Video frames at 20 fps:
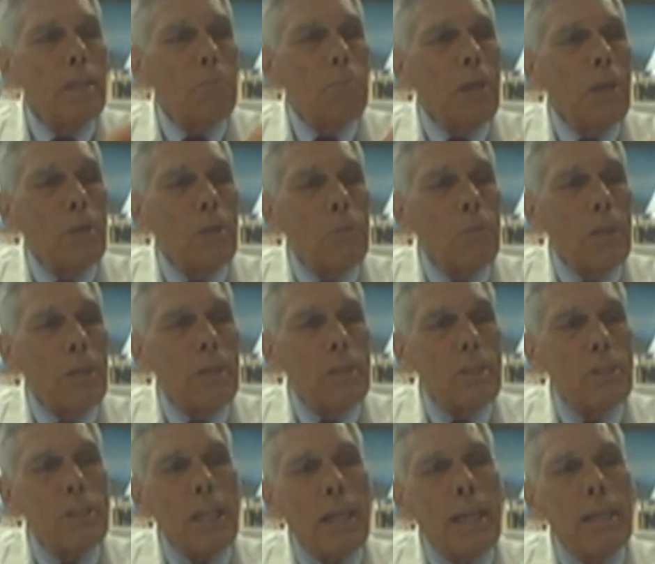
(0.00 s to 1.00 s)
And by the way, the
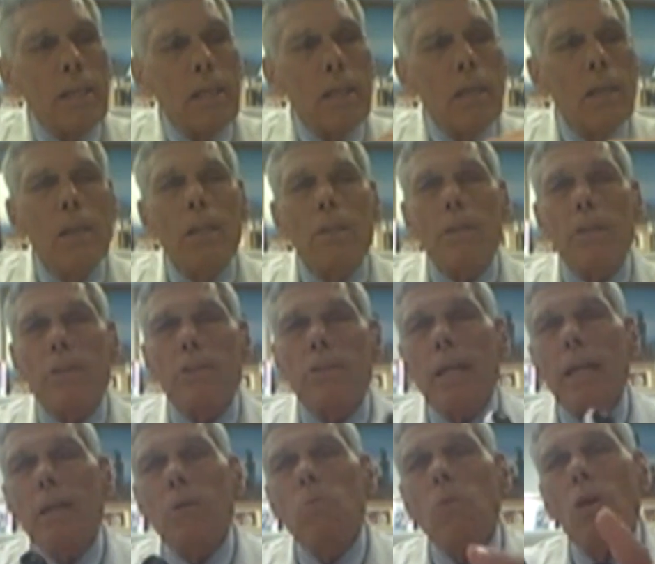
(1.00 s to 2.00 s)
side
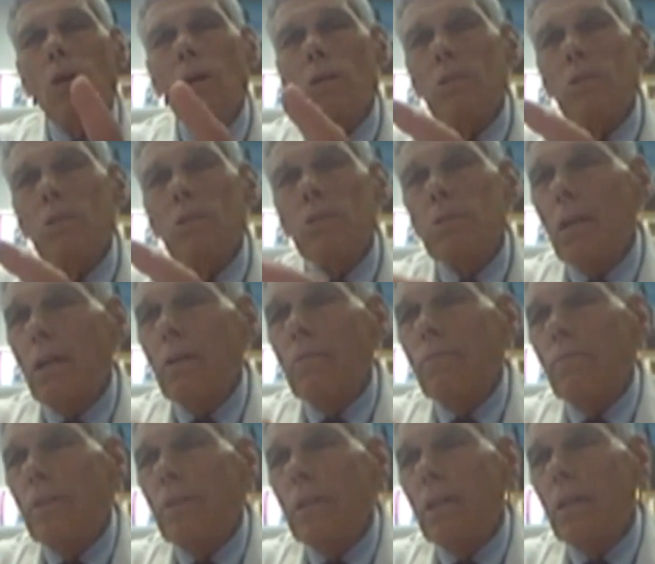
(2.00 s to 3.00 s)
walls of
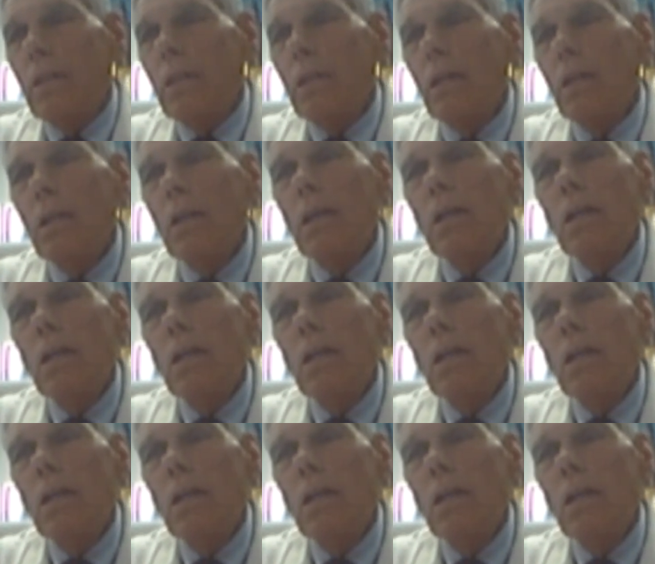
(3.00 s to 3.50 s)
the